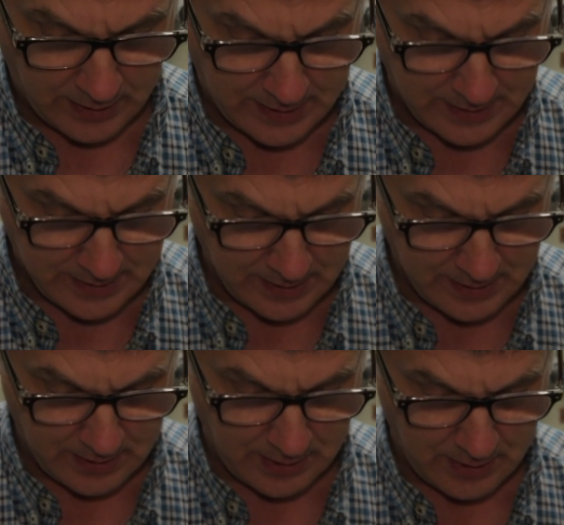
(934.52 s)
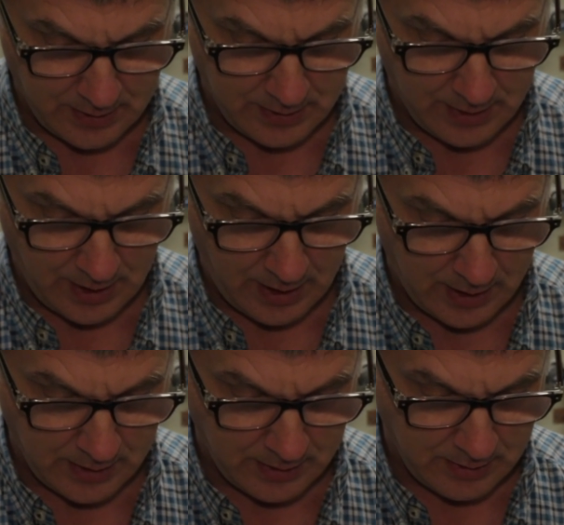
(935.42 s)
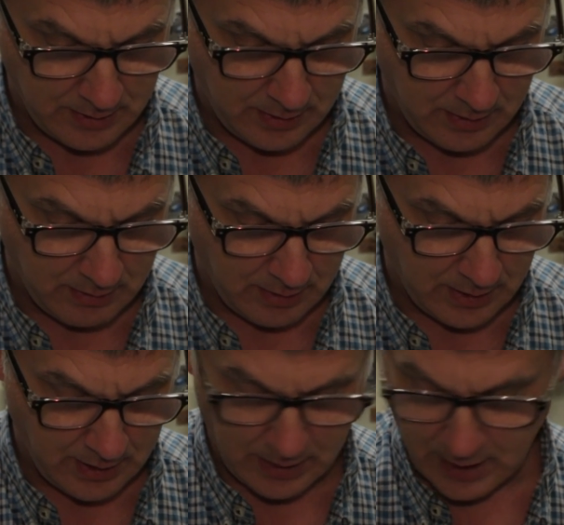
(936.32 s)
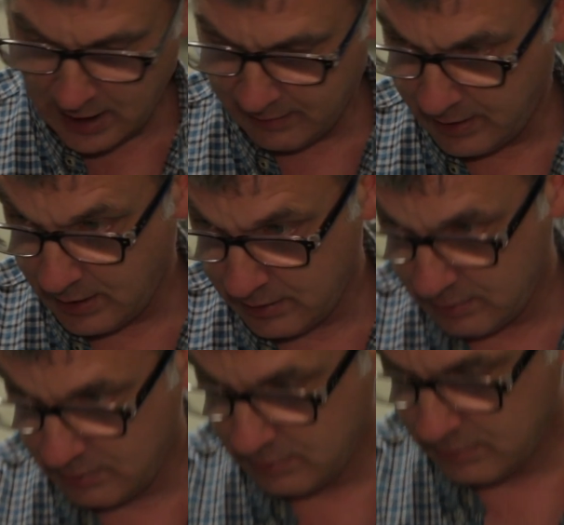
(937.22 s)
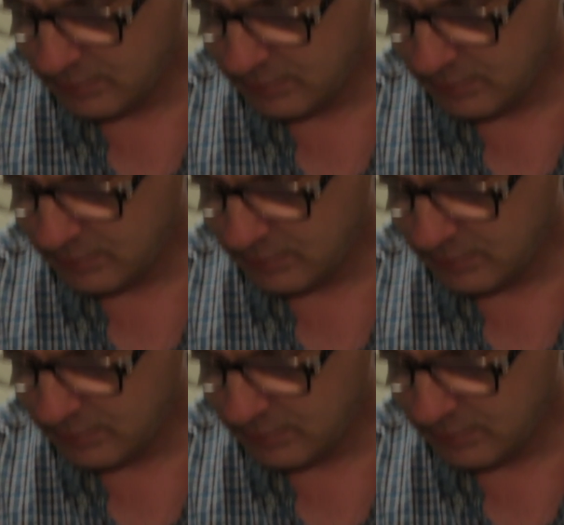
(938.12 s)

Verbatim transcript: the distances and, you know, a lot of the other,